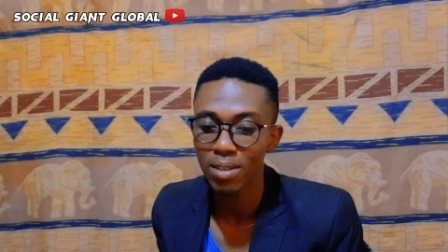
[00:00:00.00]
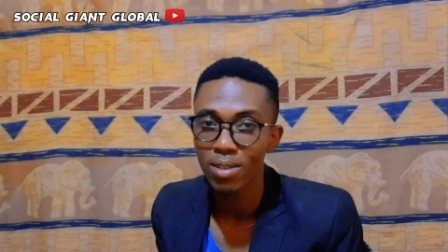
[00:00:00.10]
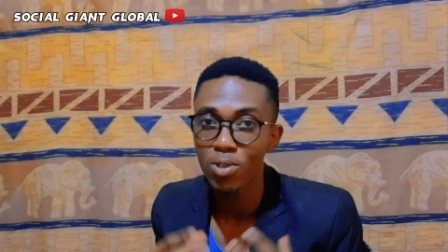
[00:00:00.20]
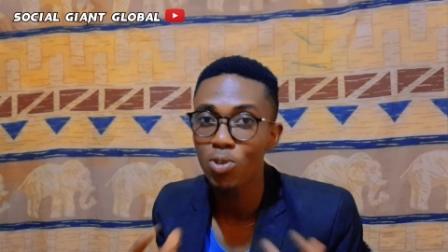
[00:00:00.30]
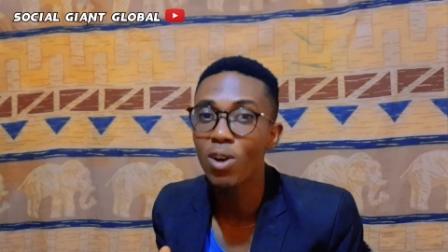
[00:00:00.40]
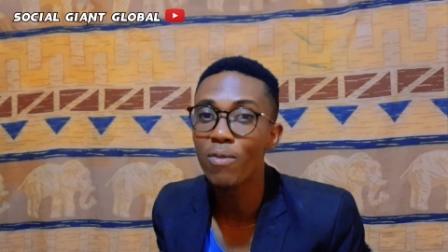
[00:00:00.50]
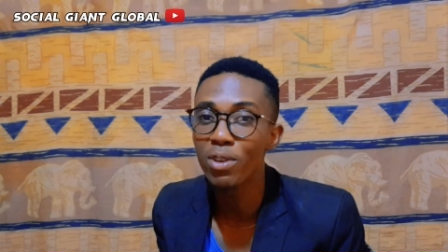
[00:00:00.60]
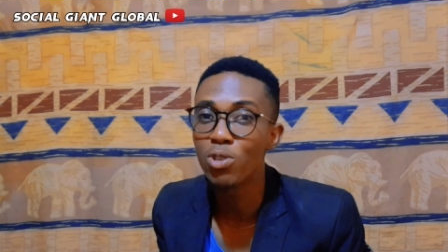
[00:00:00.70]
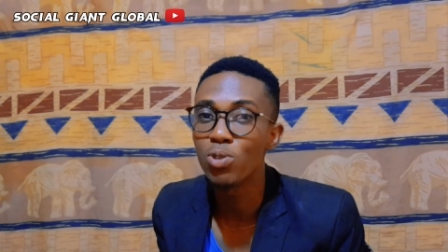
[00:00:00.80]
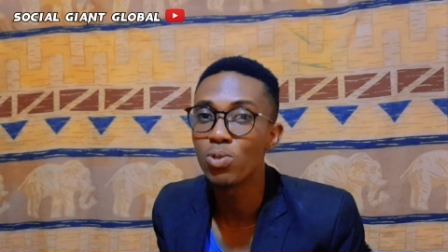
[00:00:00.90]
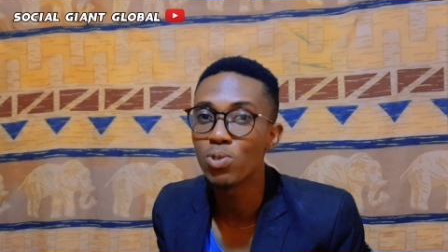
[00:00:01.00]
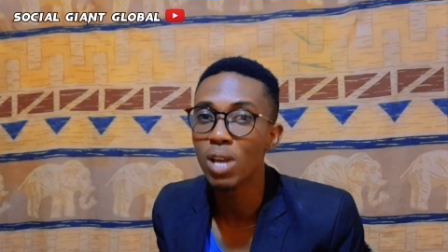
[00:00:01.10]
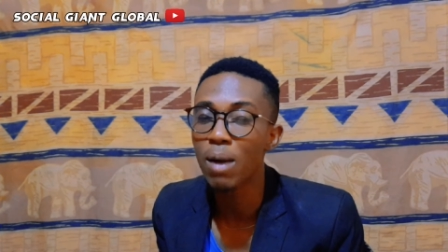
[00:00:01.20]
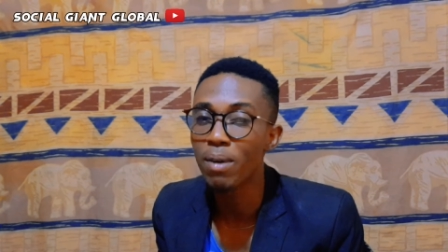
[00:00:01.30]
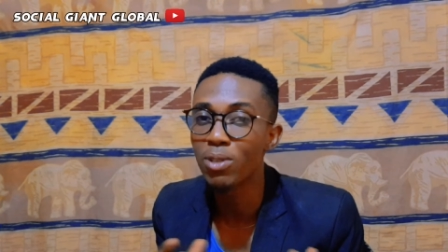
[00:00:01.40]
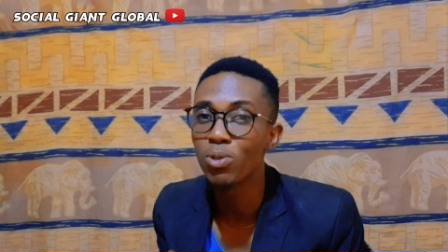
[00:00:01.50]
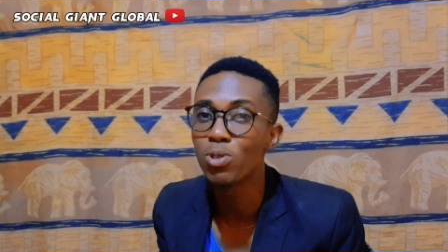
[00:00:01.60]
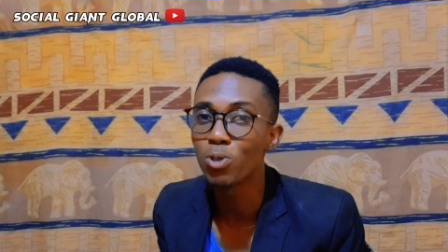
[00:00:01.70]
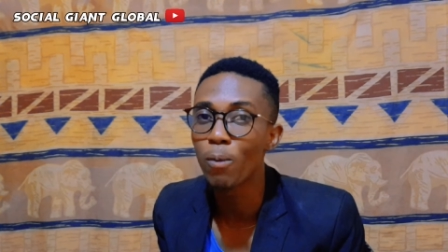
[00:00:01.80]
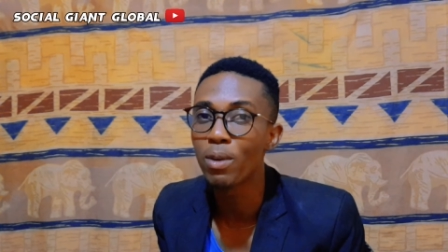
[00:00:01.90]
solve issues about
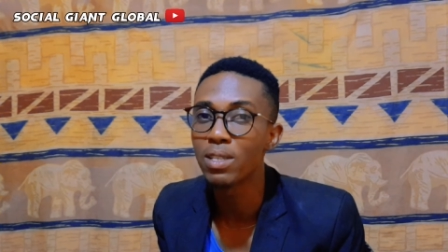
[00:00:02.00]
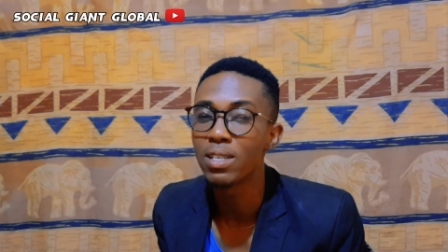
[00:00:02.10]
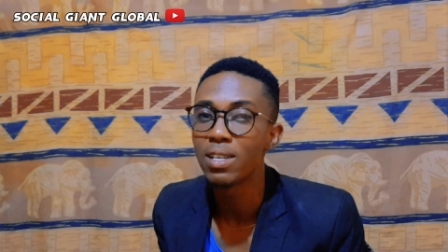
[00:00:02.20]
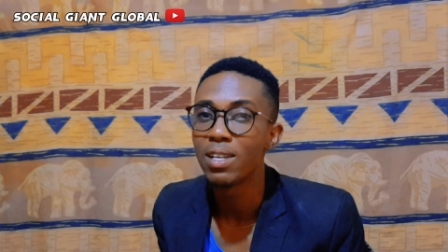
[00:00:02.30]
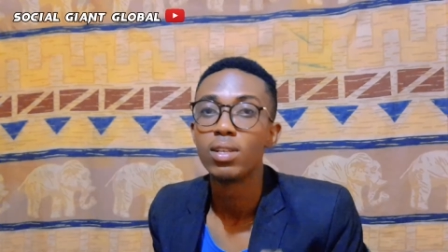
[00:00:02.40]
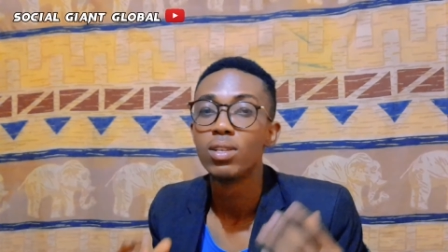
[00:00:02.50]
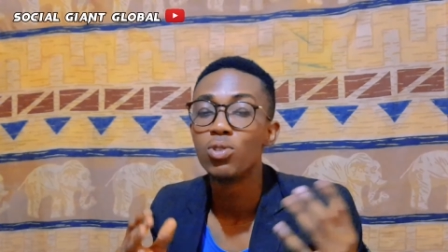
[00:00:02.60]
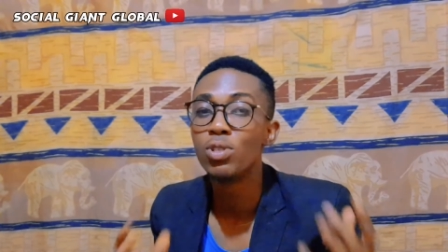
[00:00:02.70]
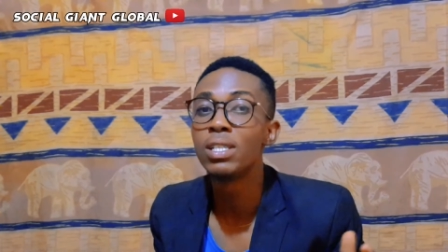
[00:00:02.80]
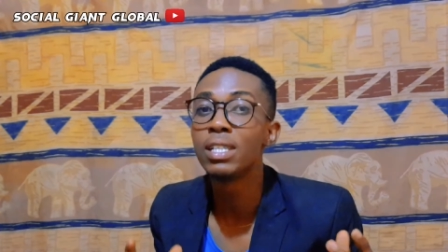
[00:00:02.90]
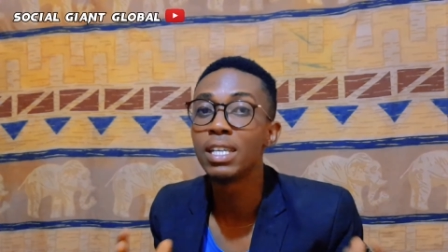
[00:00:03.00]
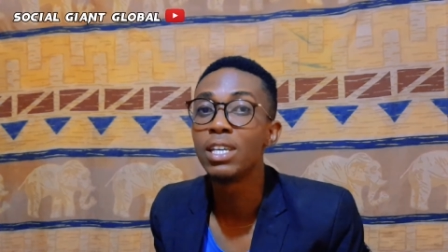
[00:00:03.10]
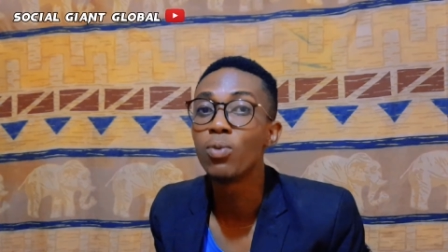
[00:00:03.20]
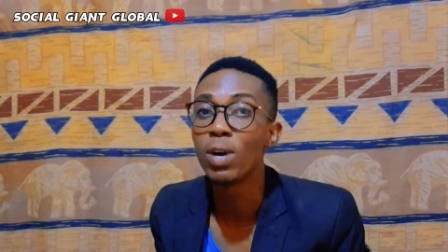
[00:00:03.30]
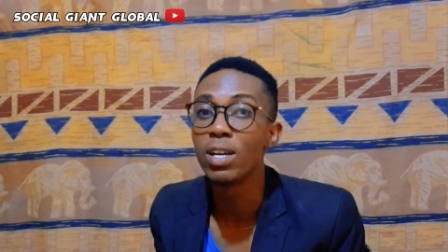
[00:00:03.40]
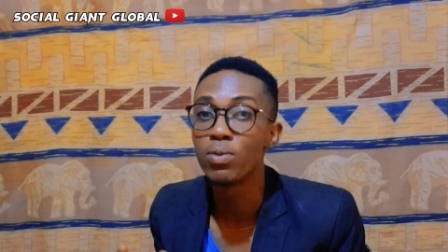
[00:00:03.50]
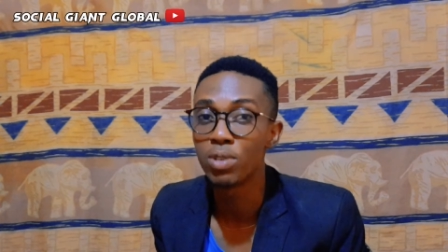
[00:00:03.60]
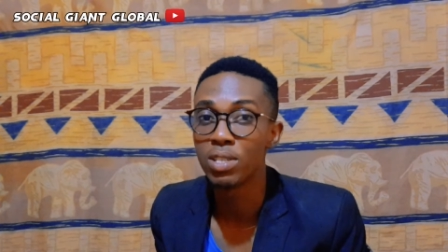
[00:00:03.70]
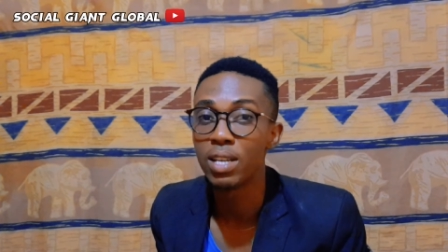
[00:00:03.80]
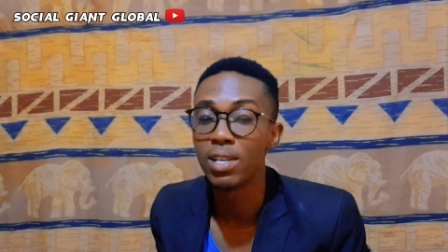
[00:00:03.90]
those topics using keyword
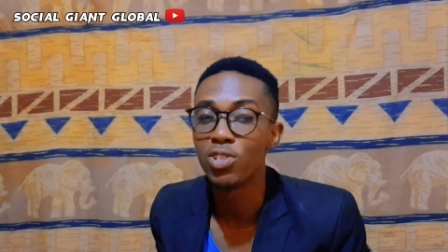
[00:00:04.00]
research.